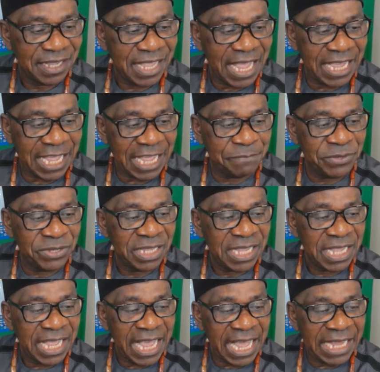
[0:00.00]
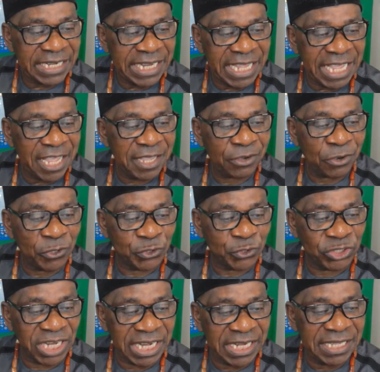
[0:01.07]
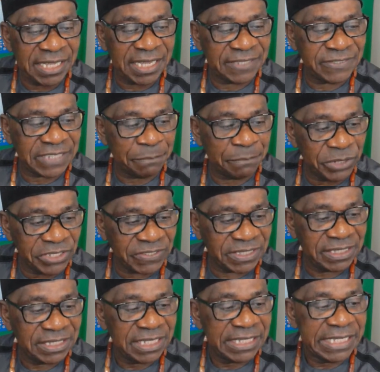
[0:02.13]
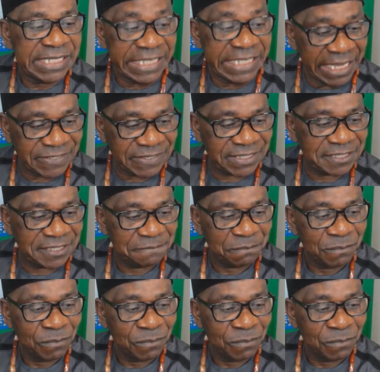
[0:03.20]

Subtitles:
Agabi, are they constitutionally established? Yes.